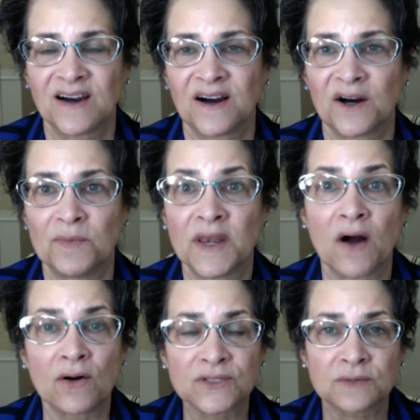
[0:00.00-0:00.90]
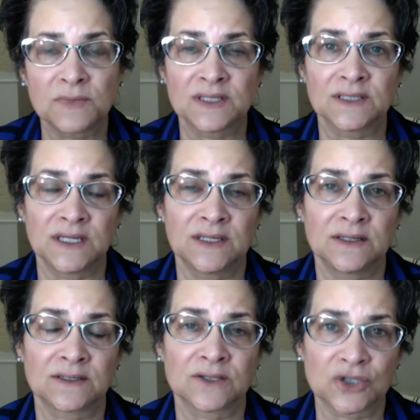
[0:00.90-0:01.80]
And
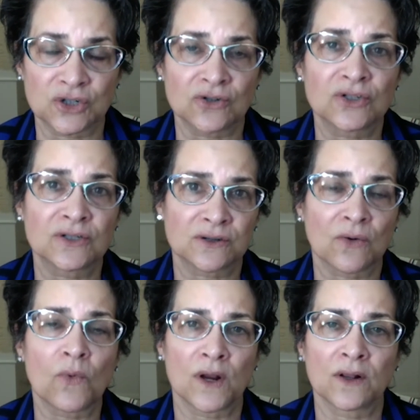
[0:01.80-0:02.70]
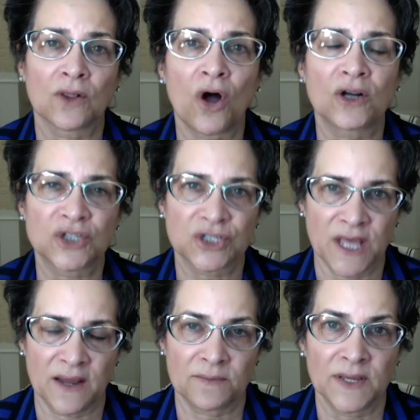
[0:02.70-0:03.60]
ultimately, the churches are what launched
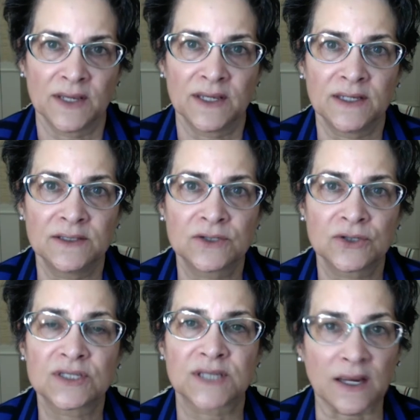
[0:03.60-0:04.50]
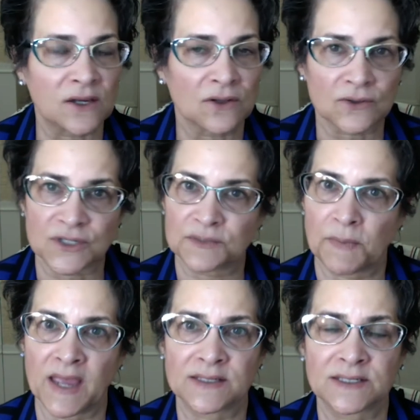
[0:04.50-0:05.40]
them into secular
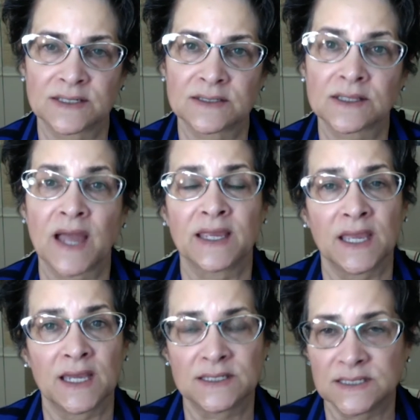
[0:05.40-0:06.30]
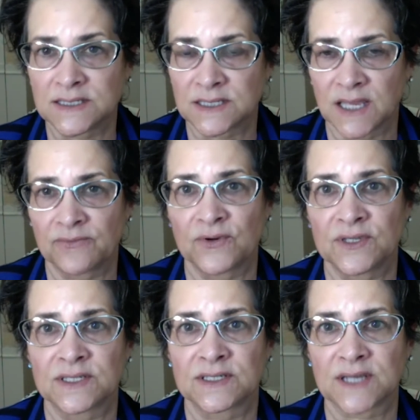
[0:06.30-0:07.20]
spaces like anti-slavery
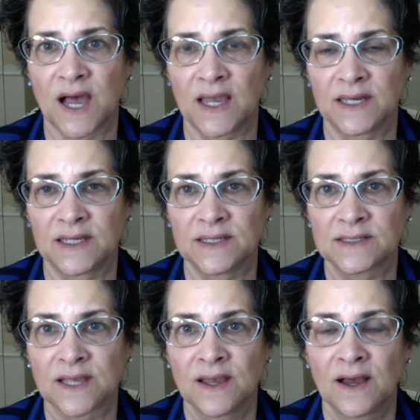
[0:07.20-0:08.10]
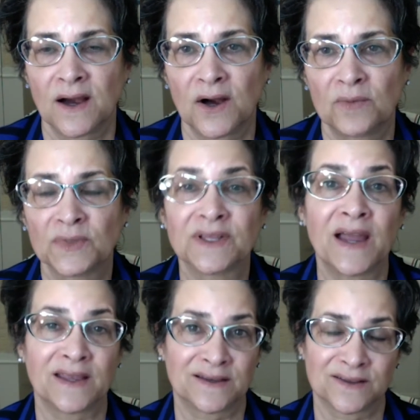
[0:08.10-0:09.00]
societies,
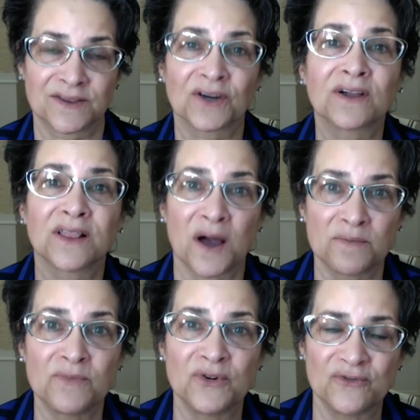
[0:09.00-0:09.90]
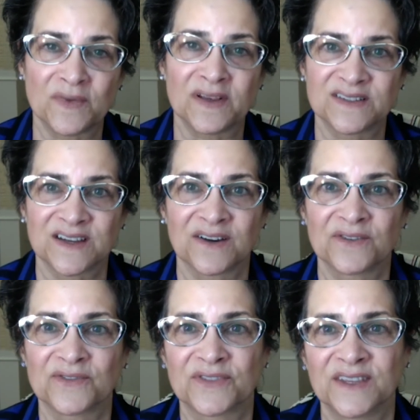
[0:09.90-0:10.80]
like the club movement
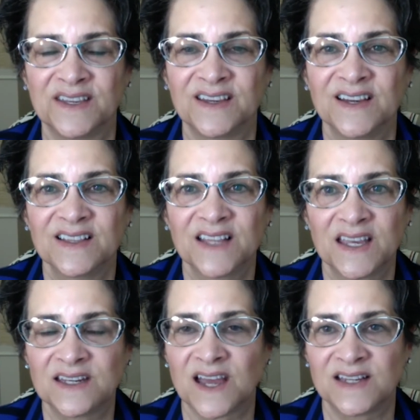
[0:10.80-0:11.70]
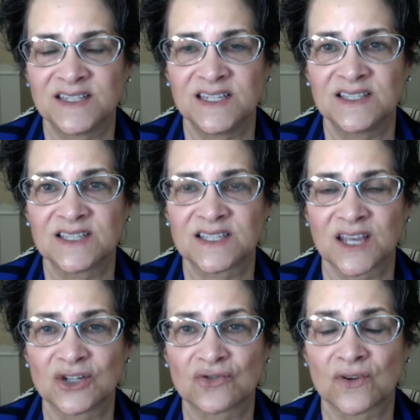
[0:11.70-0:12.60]
of the late 19th
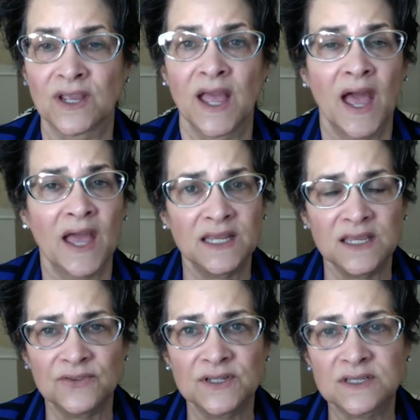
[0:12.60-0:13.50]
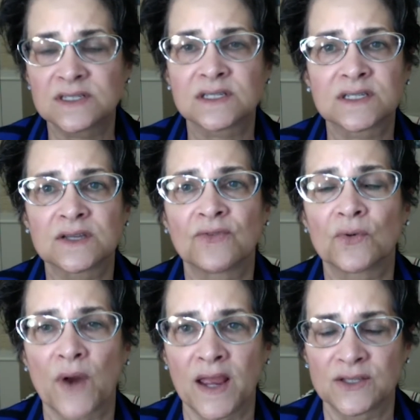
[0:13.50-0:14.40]
century, and even to
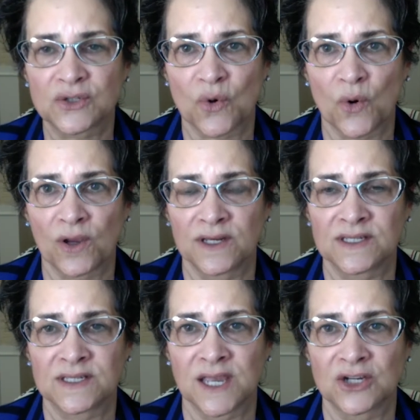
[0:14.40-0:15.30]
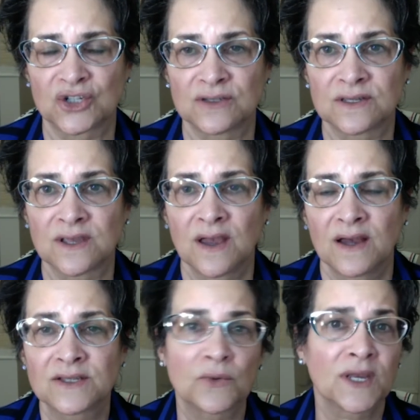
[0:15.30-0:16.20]
civil rights organizations.
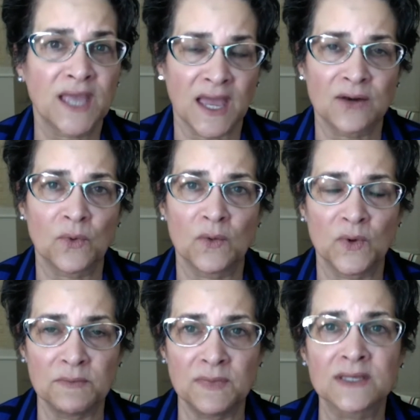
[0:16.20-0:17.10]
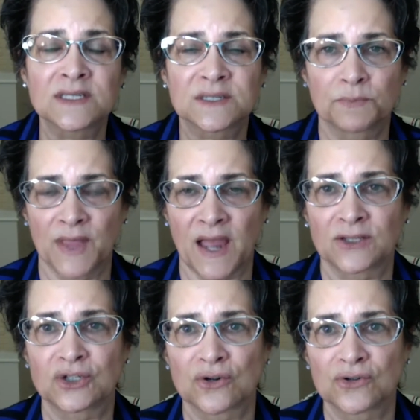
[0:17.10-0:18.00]
So again, when we miss
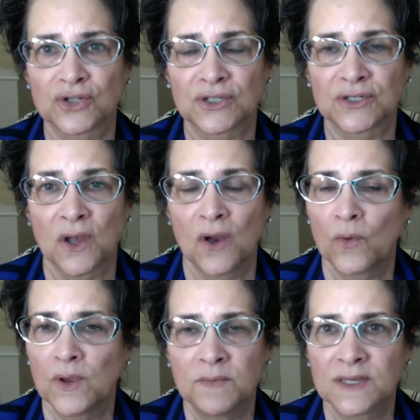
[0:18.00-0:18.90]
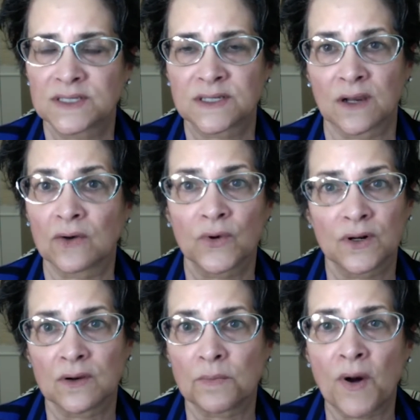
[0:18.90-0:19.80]
Black churches, we miss a
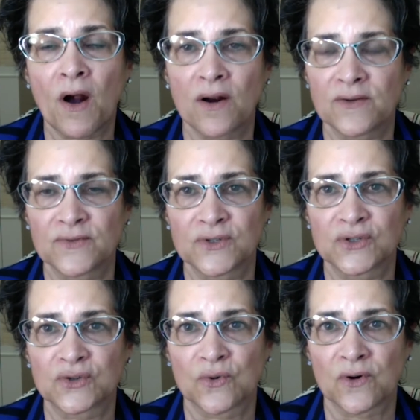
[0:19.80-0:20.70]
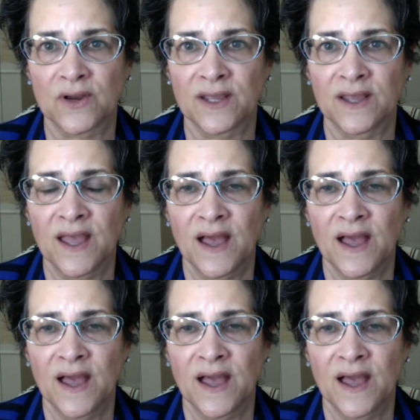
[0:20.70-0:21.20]
critical part of the story.